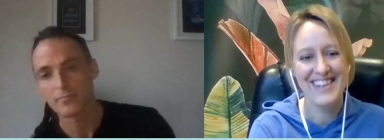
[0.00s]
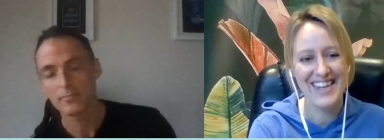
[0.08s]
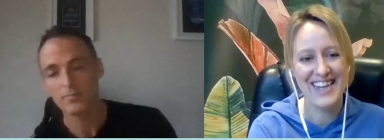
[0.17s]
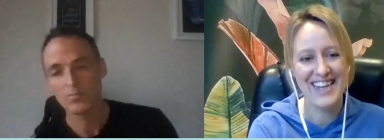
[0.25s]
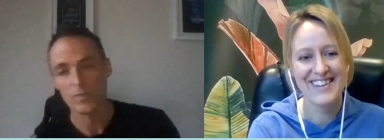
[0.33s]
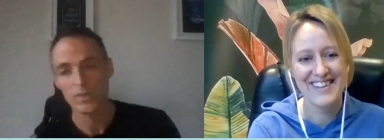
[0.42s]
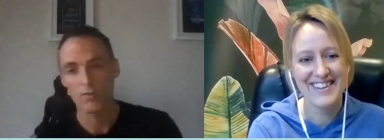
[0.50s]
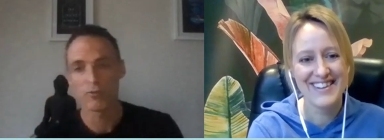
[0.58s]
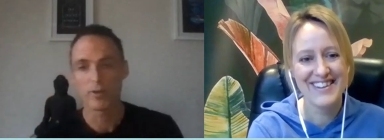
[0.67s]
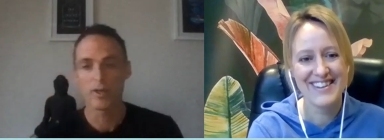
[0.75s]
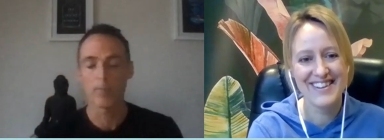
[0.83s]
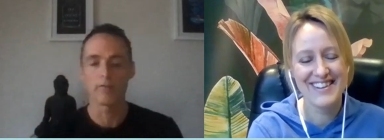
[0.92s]
Speaker 1: yeah. for a
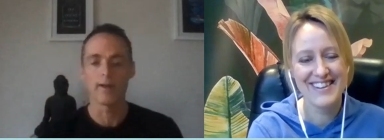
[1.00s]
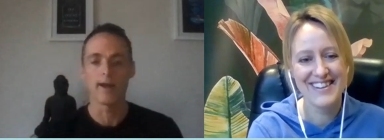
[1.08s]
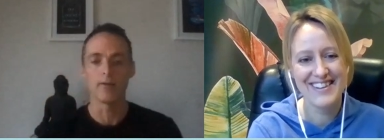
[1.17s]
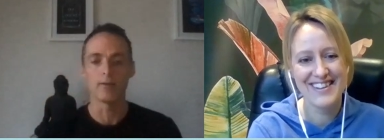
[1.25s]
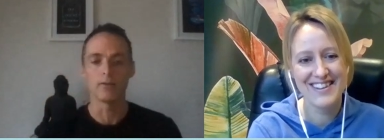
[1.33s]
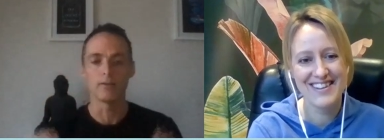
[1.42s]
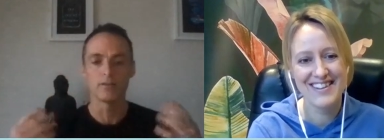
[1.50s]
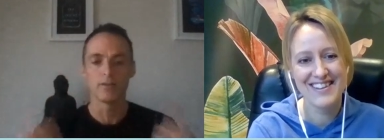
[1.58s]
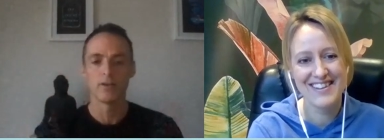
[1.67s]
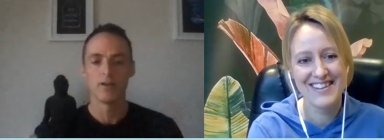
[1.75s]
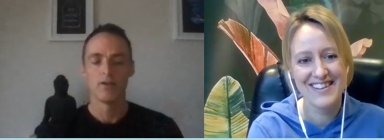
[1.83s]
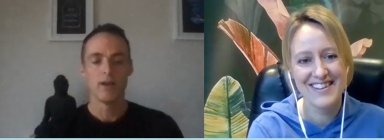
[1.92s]
couple of hours
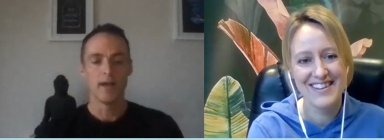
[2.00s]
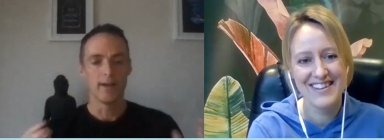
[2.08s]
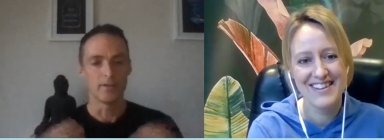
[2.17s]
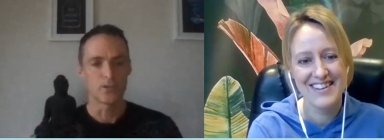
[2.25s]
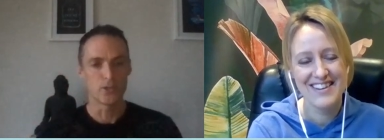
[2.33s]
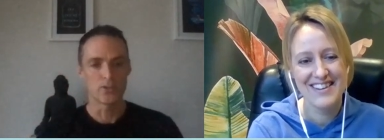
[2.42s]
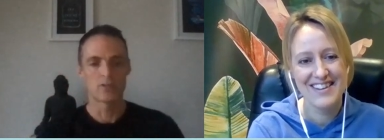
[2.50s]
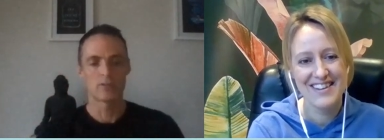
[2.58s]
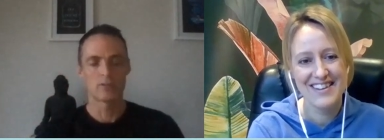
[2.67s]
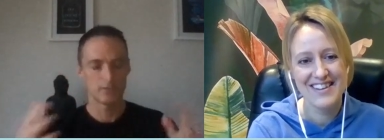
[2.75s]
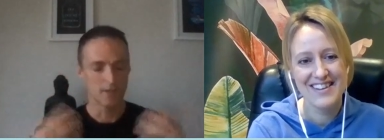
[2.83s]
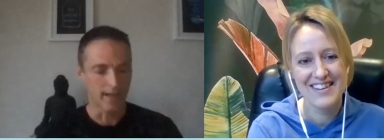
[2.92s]
and just
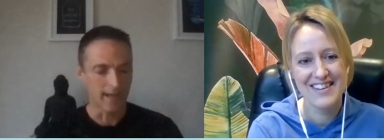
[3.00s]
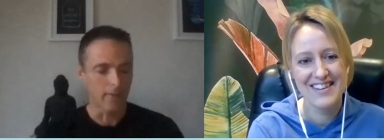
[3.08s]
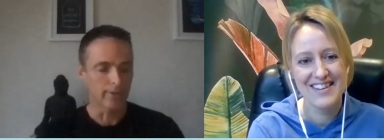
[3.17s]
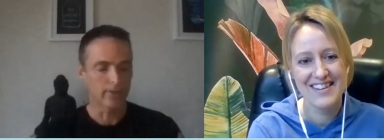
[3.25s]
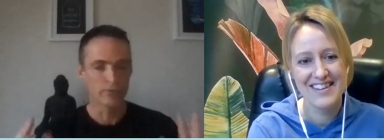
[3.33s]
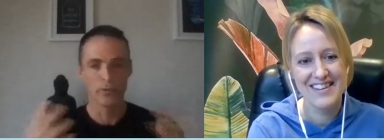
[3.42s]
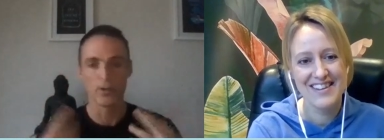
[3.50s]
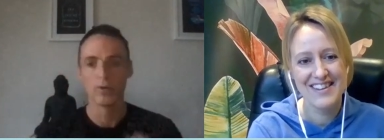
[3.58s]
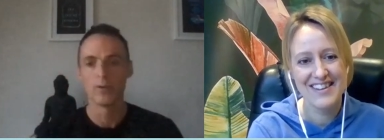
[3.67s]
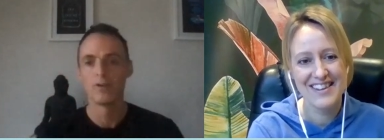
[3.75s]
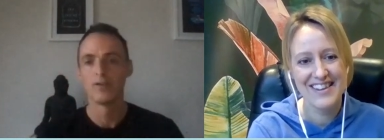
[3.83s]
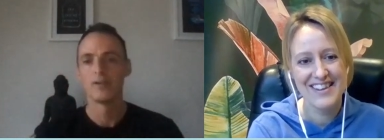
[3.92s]
allow it through.
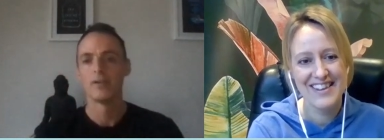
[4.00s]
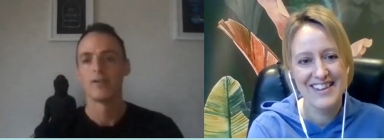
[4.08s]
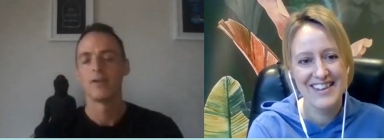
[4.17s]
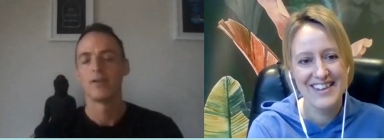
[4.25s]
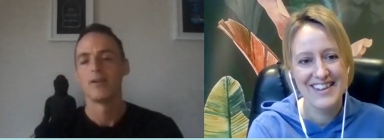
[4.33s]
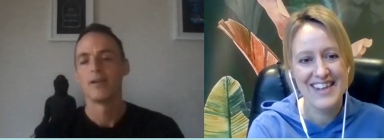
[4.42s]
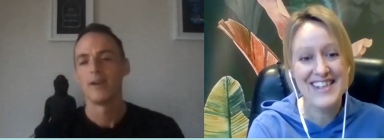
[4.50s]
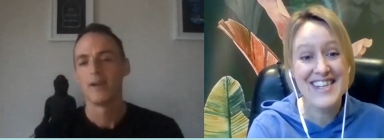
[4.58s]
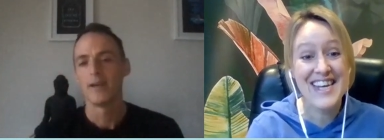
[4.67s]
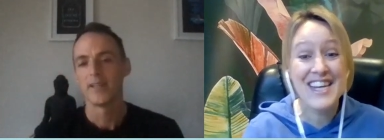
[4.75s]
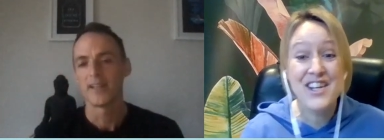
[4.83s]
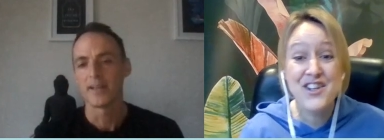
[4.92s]
And, and
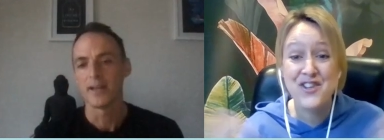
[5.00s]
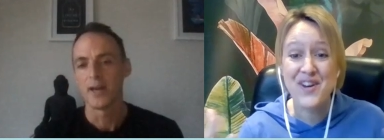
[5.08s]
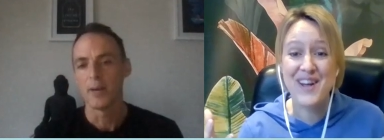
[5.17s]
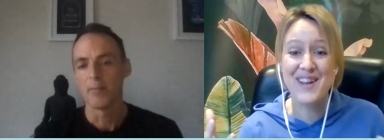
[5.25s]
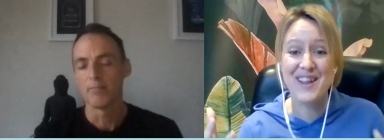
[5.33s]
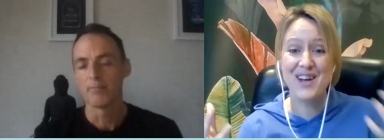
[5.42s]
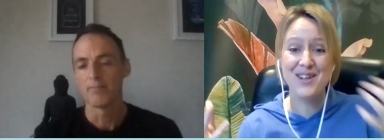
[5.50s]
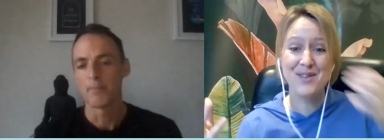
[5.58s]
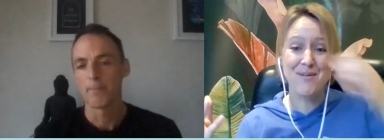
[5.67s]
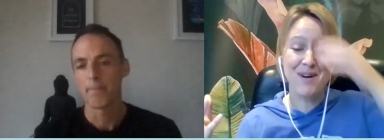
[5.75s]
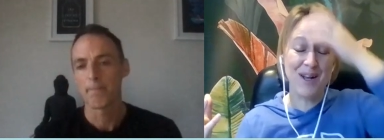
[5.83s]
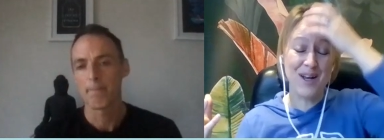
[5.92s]
to uh, illustrate
Speaker 2: that
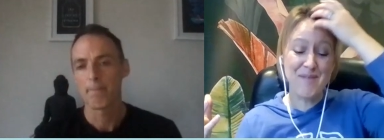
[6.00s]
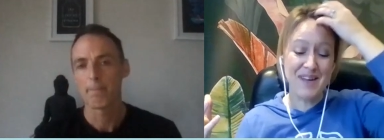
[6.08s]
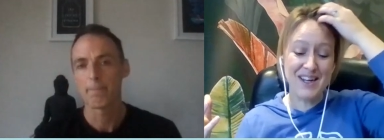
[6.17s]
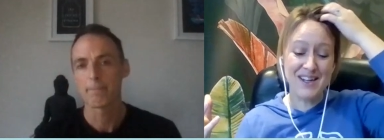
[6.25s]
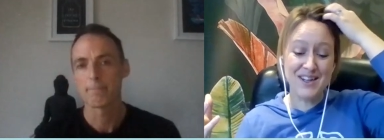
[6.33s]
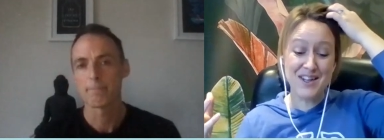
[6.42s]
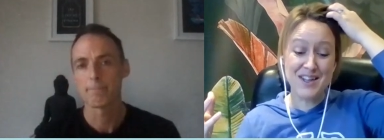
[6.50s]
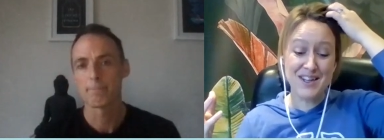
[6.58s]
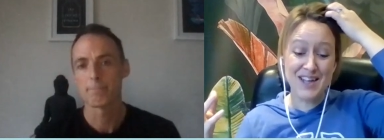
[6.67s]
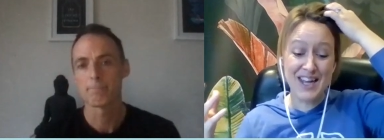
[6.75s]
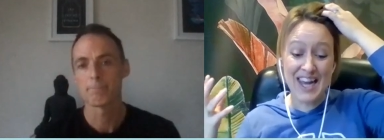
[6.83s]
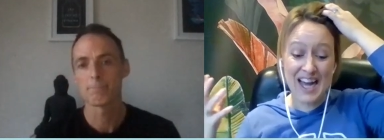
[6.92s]
as well, I mean,
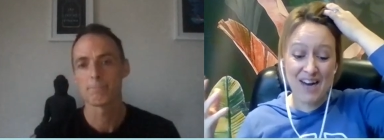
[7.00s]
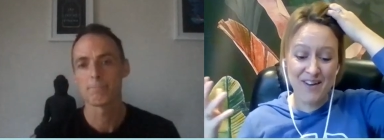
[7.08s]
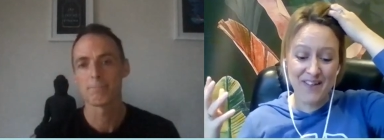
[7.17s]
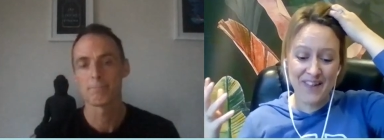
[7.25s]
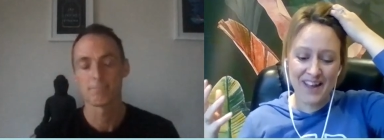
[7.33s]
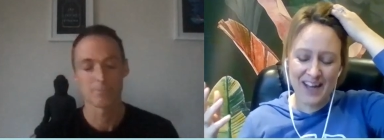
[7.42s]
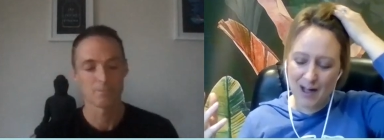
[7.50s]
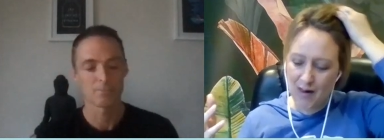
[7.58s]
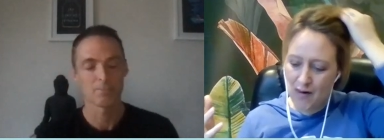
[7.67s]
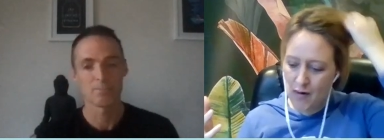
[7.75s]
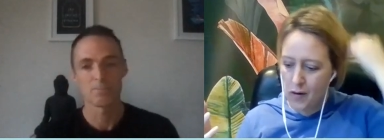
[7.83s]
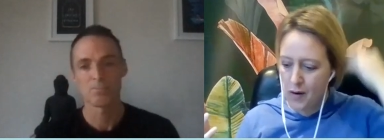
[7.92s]
allowing
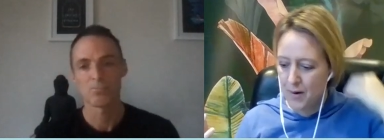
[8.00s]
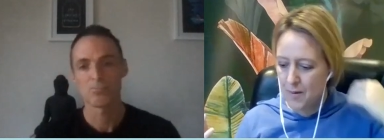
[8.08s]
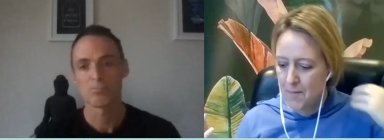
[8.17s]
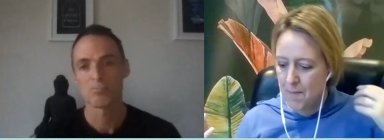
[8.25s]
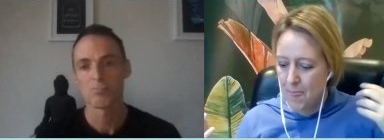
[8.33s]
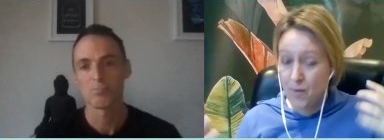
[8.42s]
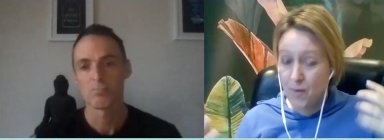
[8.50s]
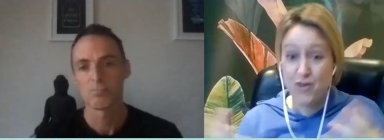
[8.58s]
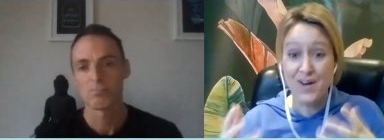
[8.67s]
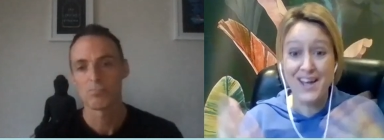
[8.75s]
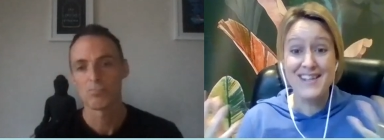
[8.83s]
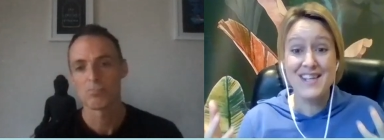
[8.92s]
that
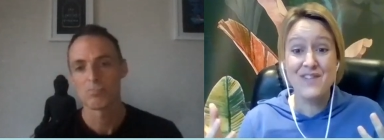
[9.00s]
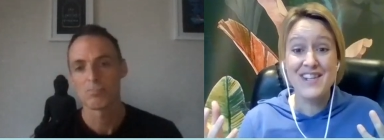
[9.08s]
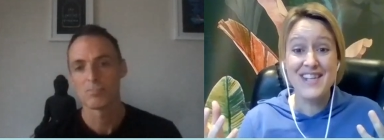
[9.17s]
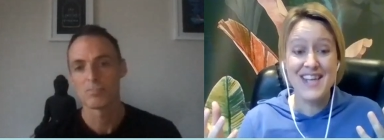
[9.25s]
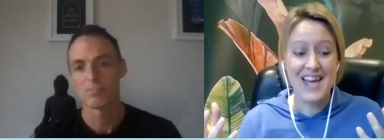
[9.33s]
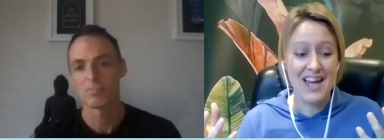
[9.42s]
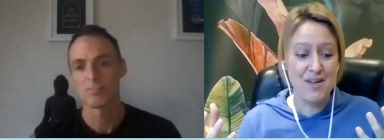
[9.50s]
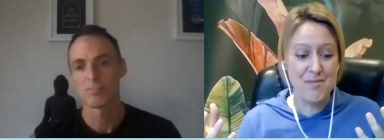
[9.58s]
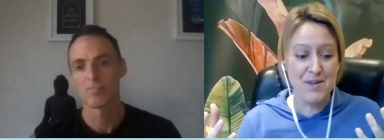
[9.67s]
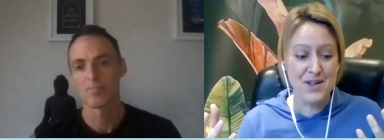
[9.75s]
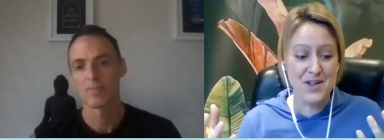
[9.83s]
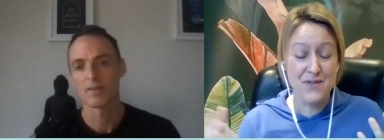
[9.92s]
creativity
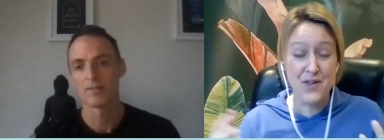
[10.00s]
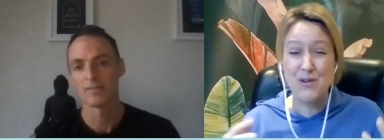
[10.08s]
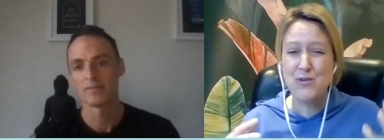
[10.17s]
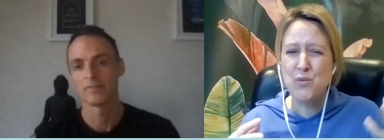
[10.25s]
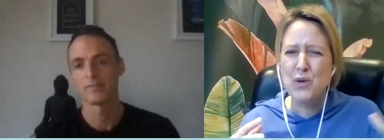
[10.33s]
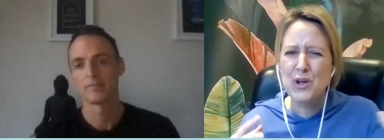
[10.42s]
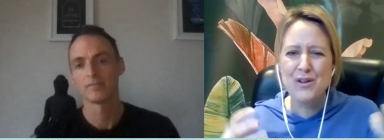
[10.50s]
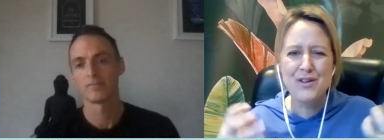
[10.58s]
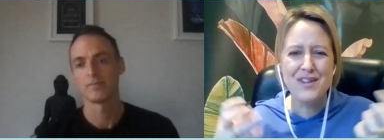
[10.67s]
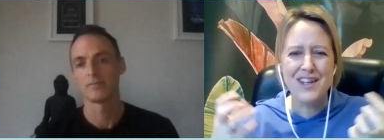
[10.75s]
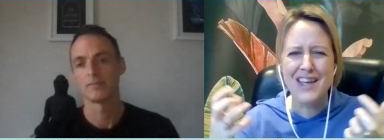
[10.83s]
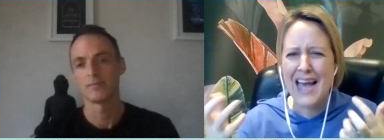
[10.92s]
element of those
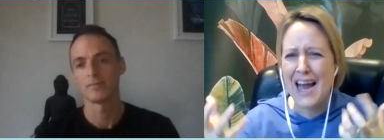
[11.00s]
worlds and